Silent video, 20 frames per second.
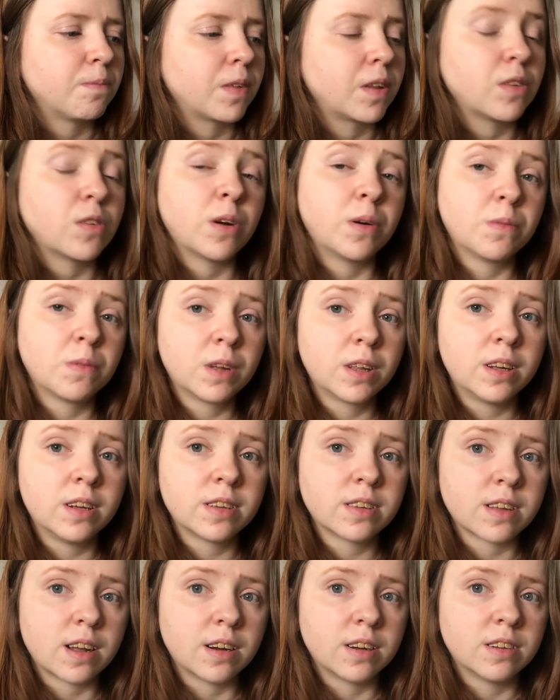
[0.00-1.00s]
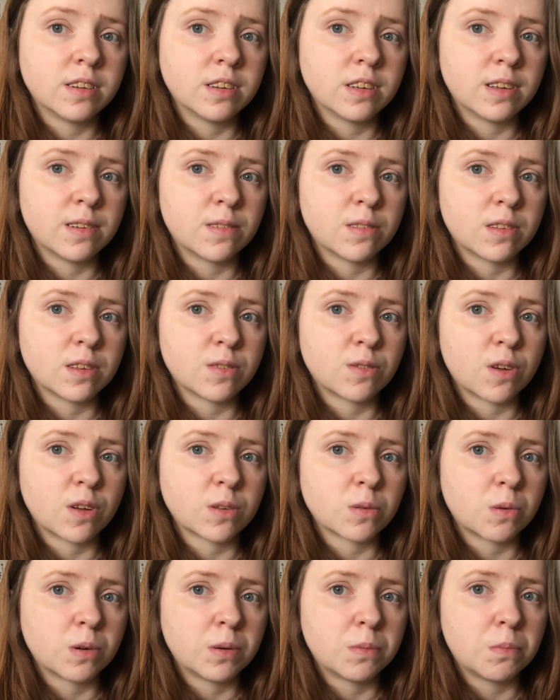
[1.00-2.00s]
So I'm really excited to give this
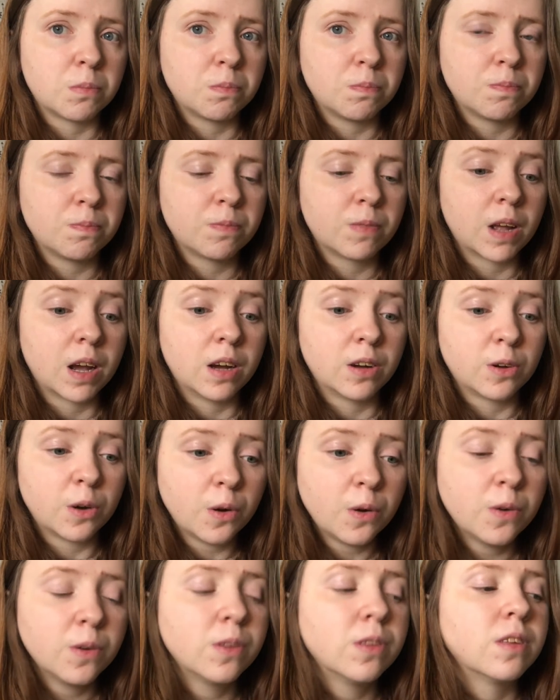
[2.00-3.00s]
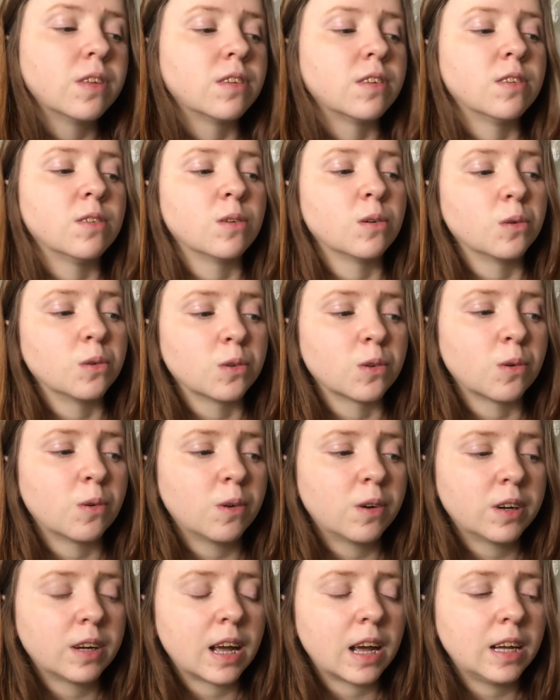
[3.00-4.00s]
first one a go. This is also
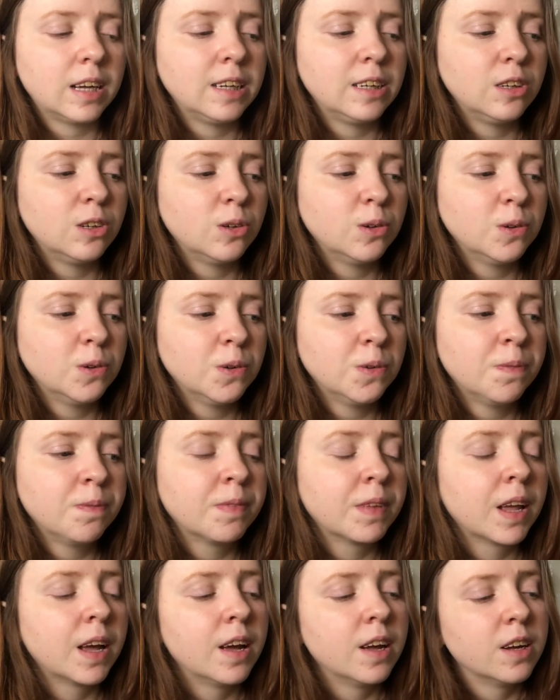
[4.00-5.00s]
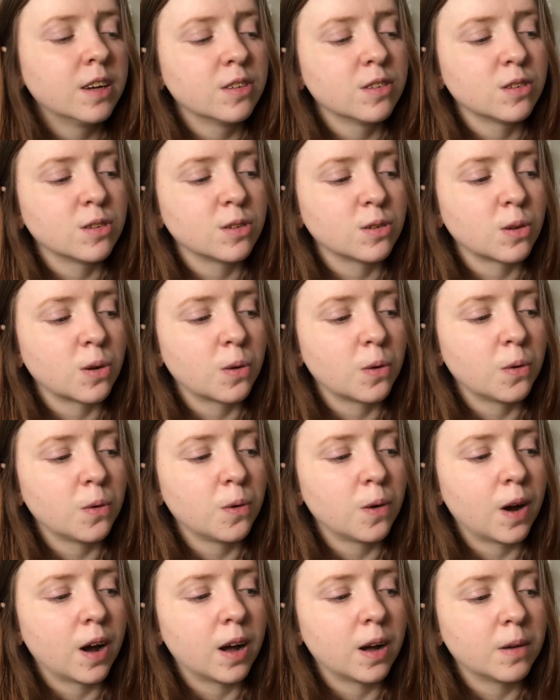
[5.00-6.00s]
on KU.
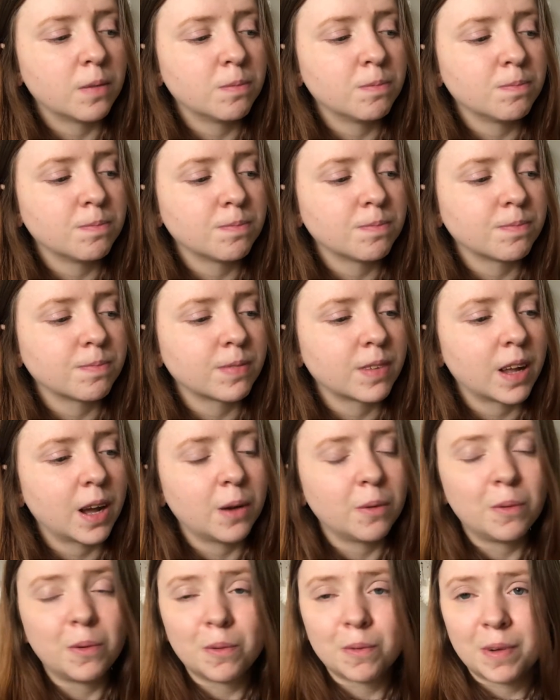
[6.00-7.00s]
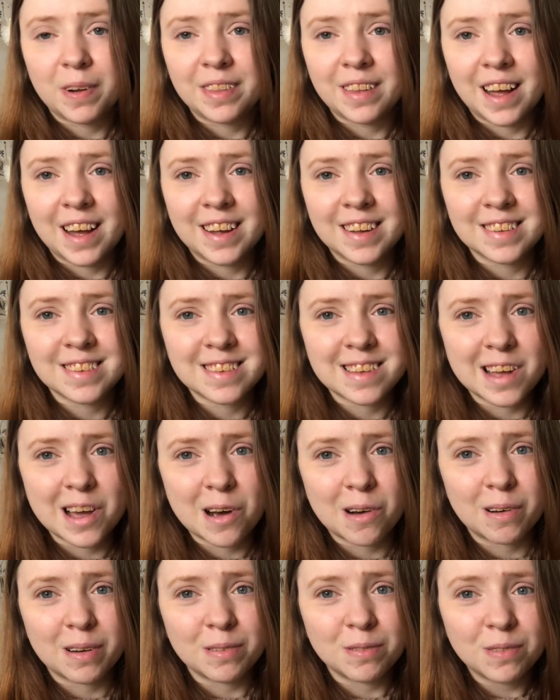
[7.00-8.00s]
So I will read that and see
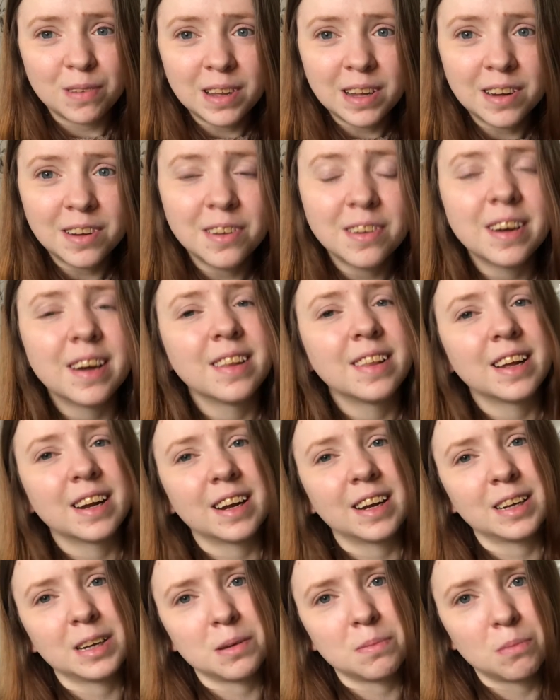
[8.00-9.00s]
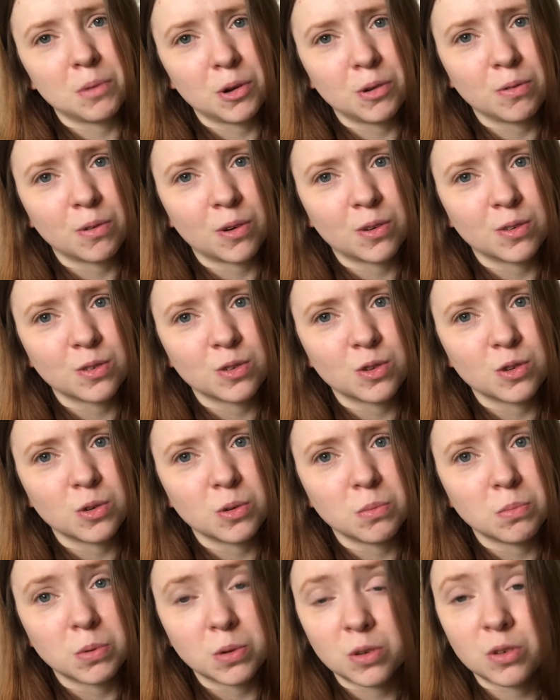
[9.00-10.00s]
how I feel, and then I can move on
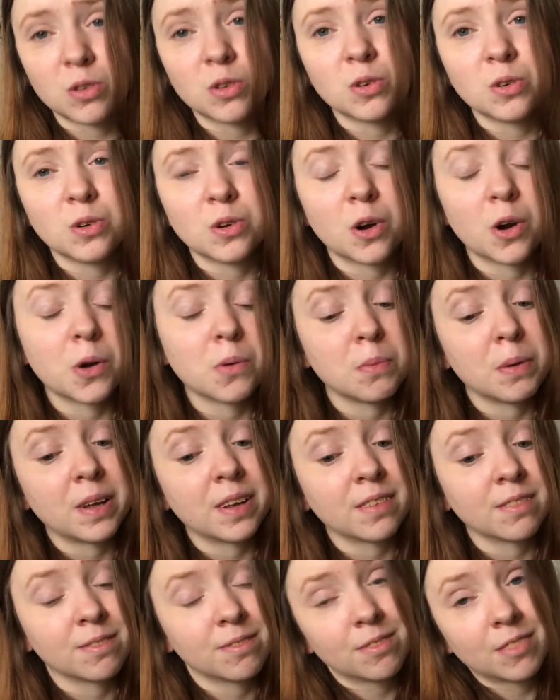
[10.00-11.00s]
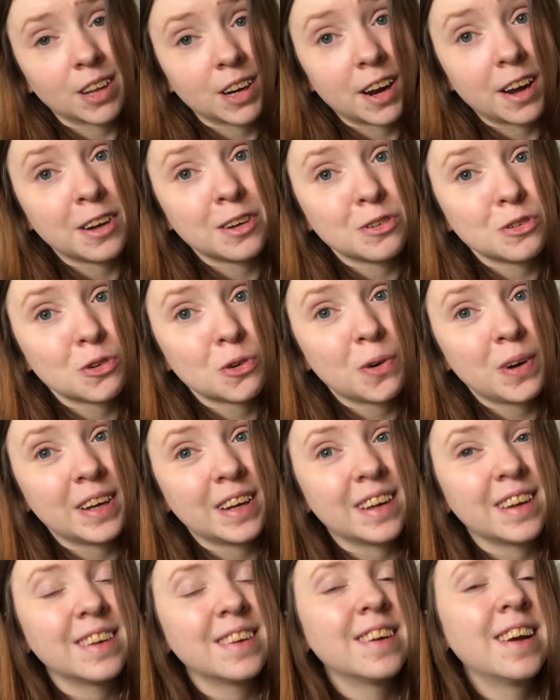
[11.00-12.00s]
to book two, hoping that I enjoy
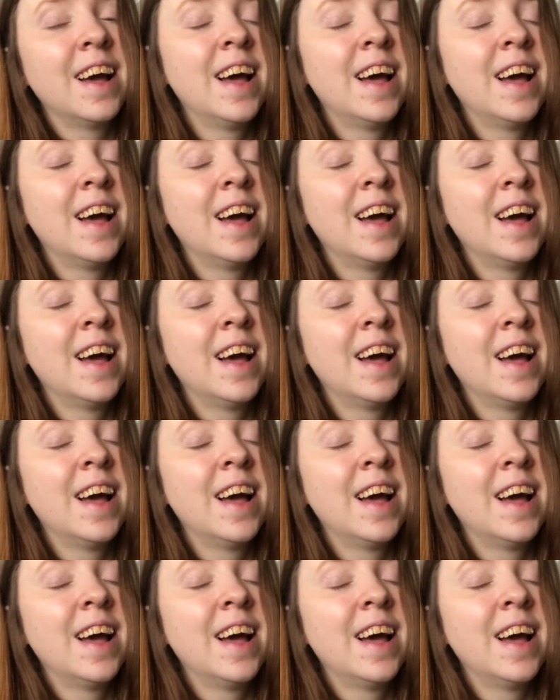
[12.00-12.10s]
it.